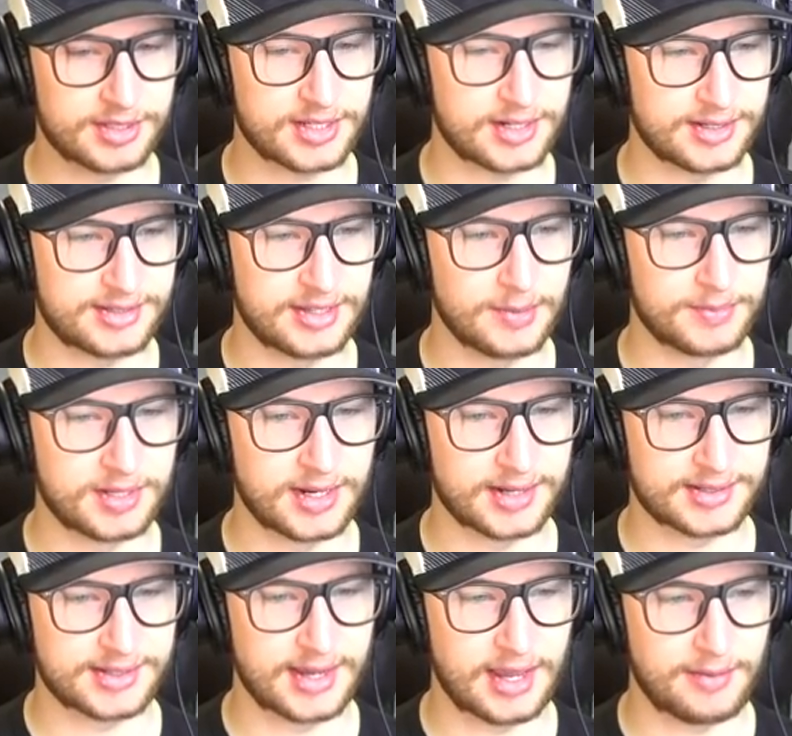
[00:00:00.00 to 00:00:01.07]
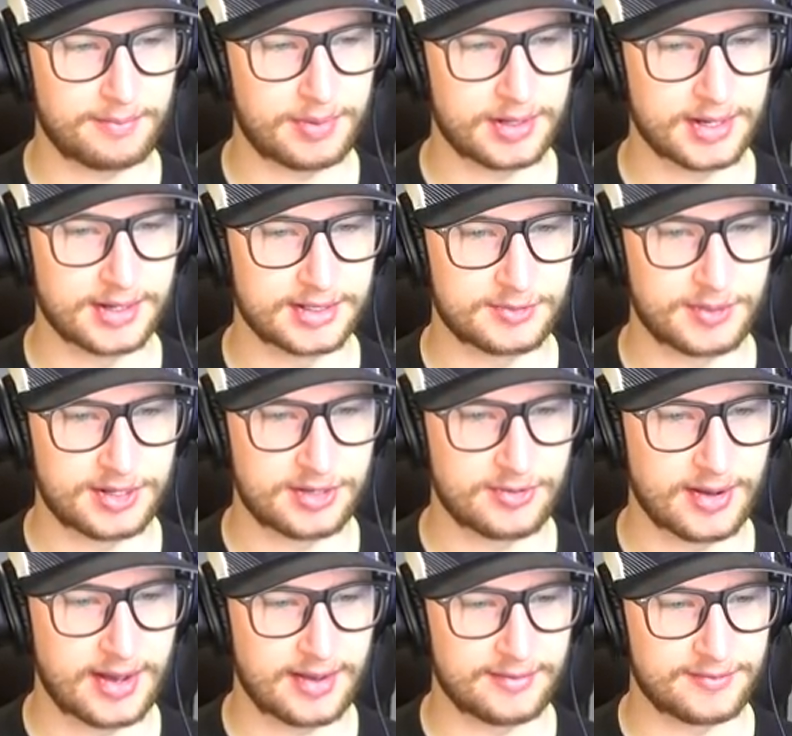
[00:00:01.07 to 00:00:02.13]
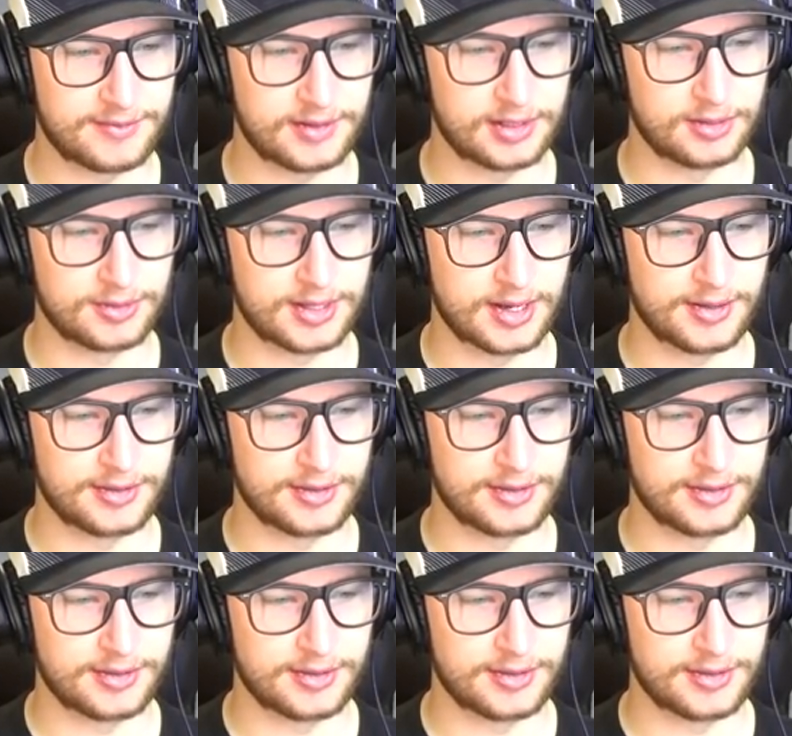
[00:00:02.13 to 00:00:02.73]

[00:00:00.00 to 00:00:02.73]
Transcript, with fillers: just going to sim to next game because we do have, you know, the